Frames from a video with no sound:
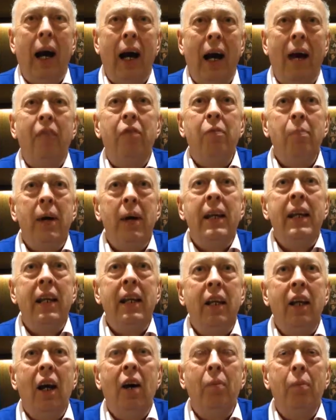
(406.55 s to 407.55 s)
have many
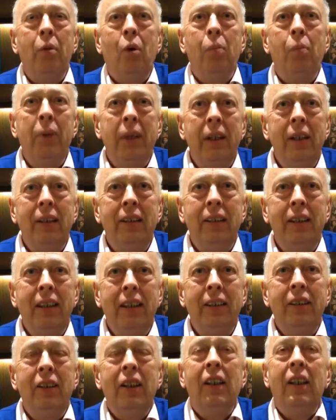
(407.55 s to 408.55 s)

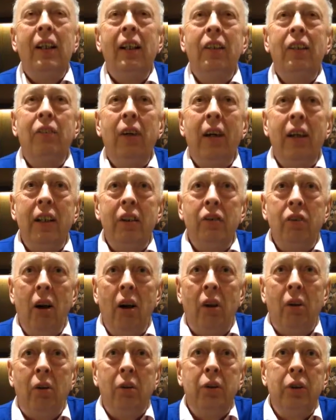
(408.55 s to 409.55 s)
comorbidities is very
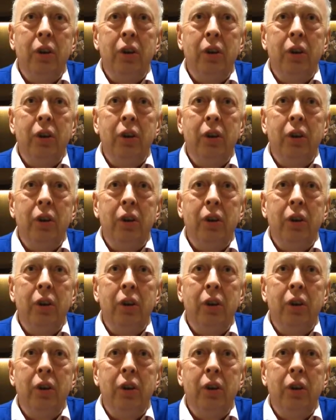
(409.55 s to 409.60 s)
strong.